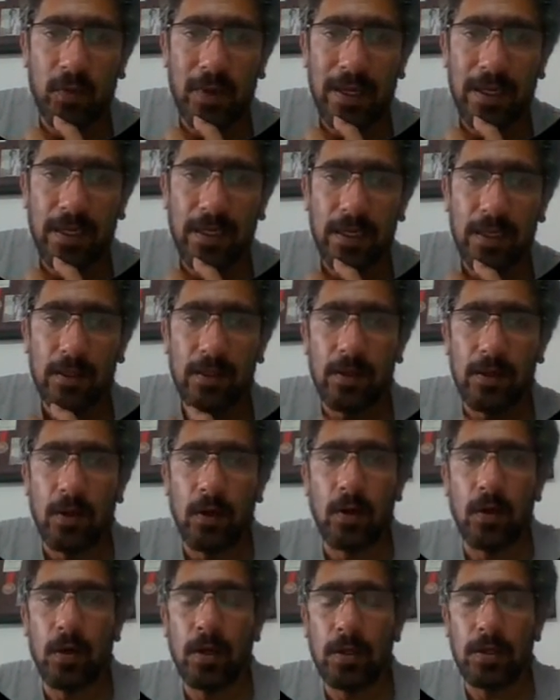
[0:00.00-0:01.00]
1
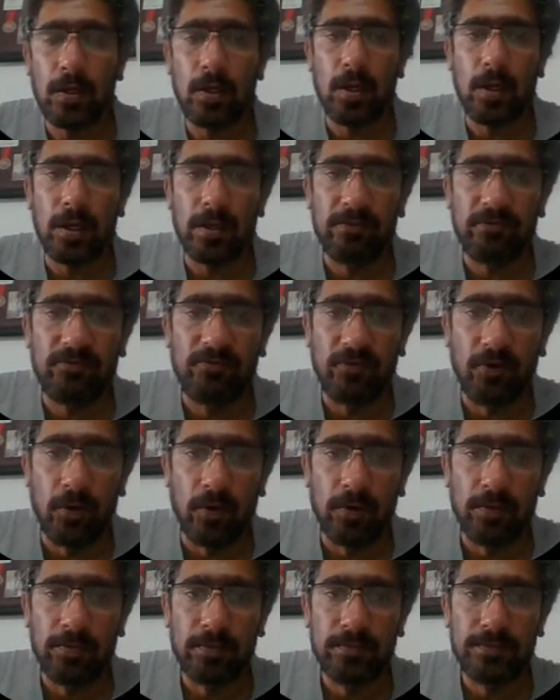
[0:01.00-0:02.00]
or column
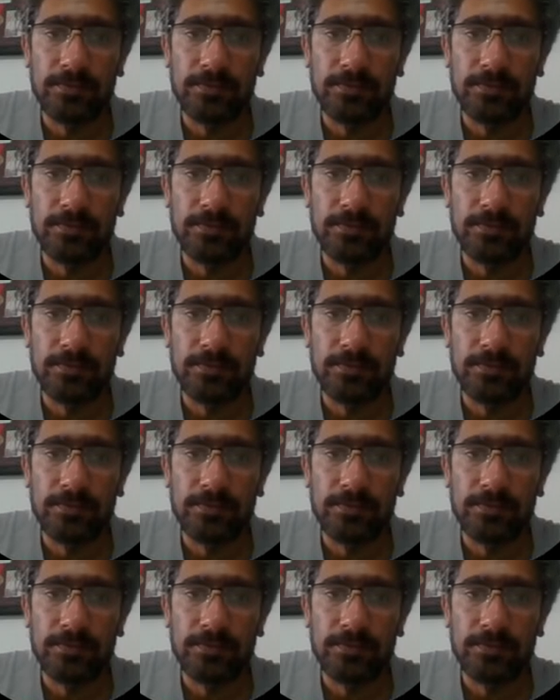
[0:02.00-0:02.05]
4.